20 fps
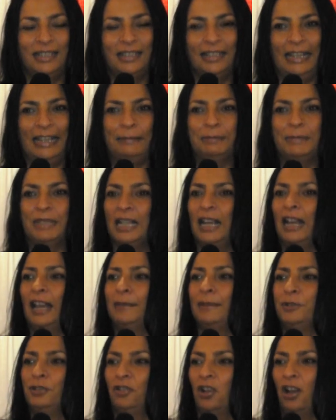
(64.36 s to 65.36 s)
at the same
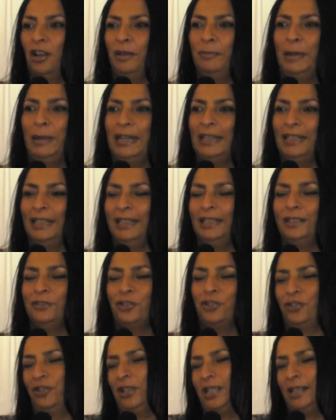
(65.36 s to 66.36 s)
time you've got to make it
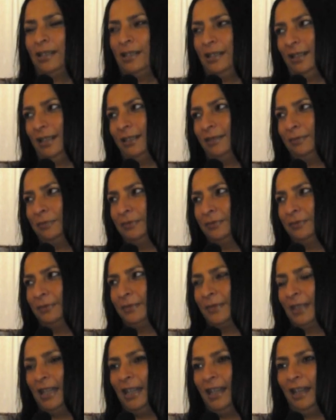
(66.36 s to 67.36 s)
interesting
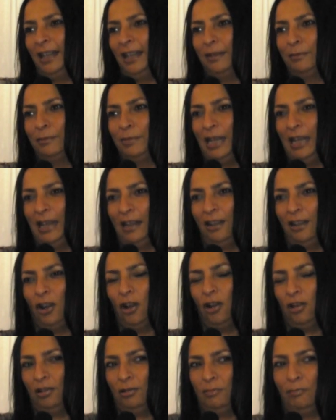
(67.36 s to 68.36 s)
and
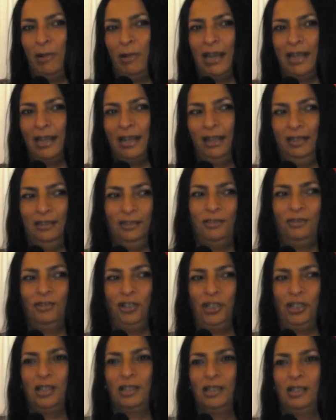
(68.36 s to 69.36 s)
not make it
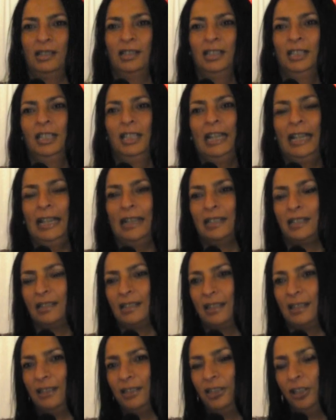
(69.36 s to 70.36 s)
just.
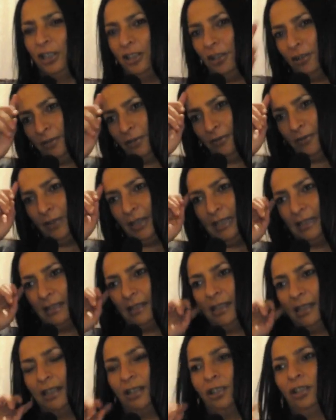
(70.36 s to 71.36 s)
It's, you know,
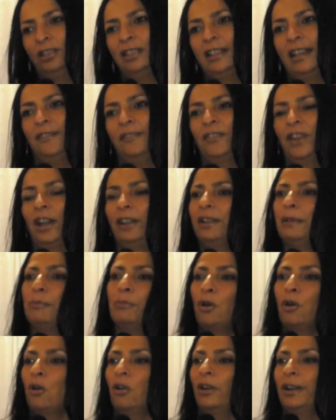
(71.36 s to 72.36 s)
it could get very
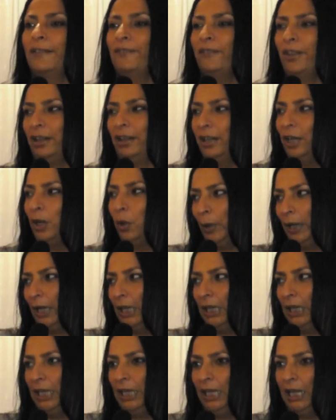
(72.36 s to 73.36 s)
boring very
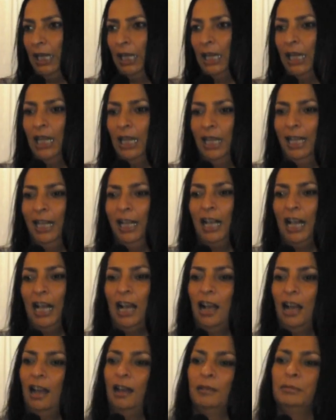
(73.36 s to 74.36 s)
quickly
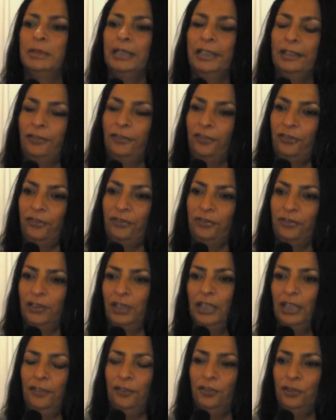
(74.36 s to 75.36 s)

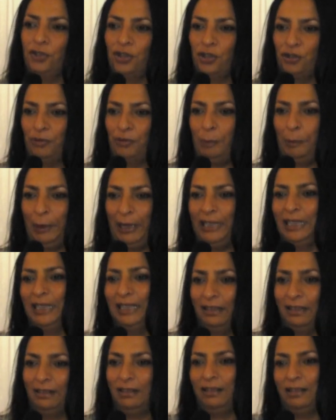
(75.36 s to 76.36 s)
if you just
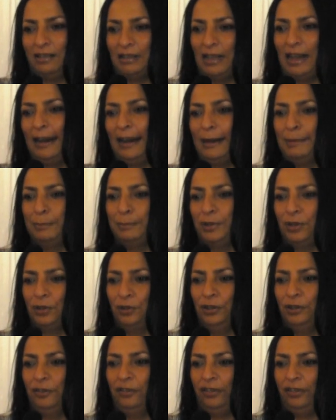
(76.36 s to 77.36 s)
repeat the same
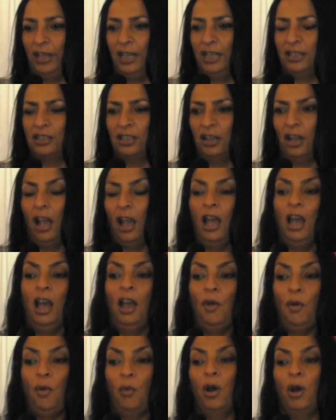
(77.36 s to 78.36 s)
sort of thing. So
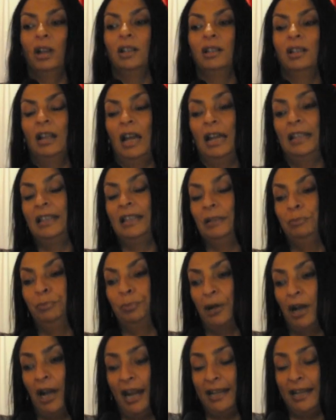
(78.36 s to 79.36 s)
what I think
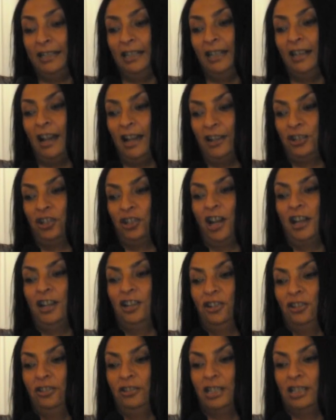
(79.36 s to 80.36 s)
Brian and I try
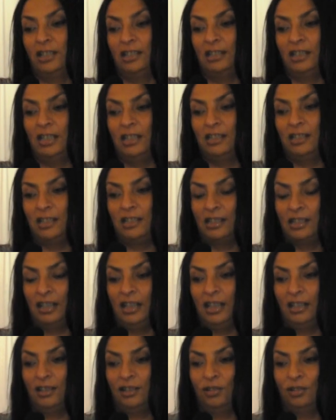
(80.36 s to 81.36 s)
to do is
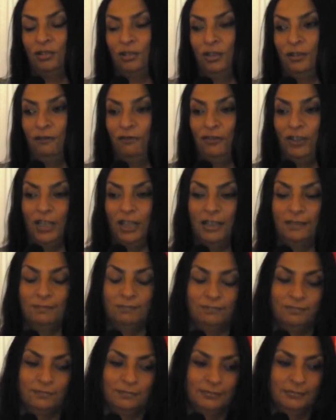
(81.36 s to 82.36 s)
sort of,
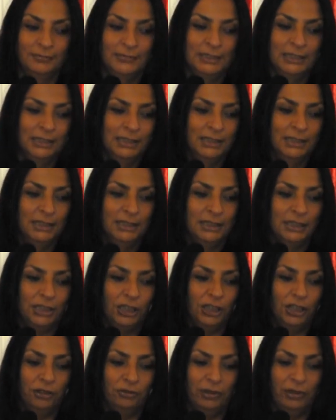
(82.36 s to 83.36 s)

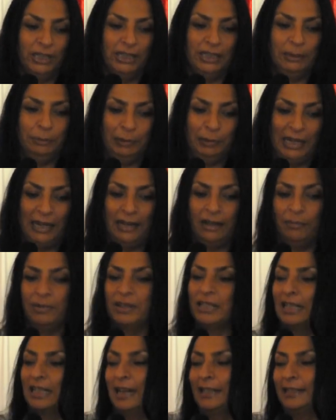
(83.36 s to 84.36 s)
you know, really play up
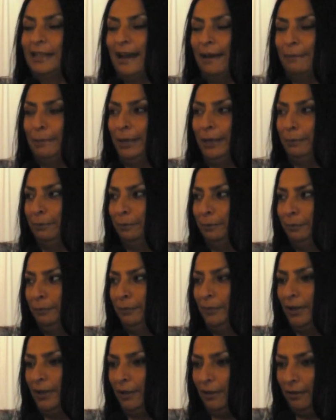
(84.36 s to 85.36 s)
the dynamic,
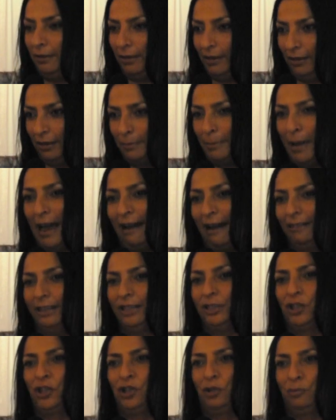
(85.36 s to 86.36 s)
the
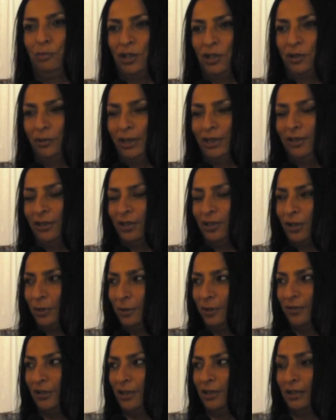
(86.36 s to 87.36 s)
marriage between the
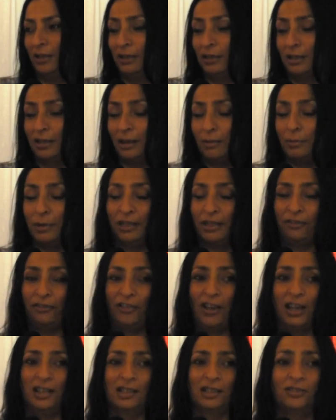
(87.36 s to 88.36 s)
two of us. And so many
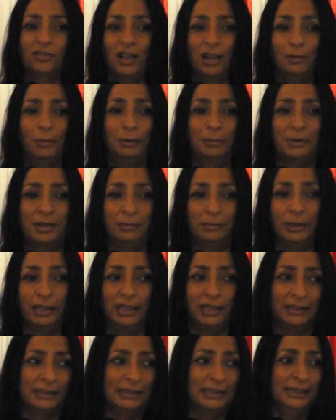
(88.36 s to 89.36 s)
fans have come up to
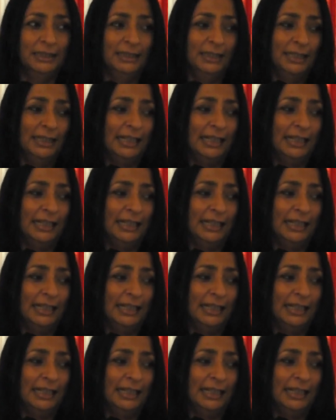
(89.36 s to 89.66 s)
me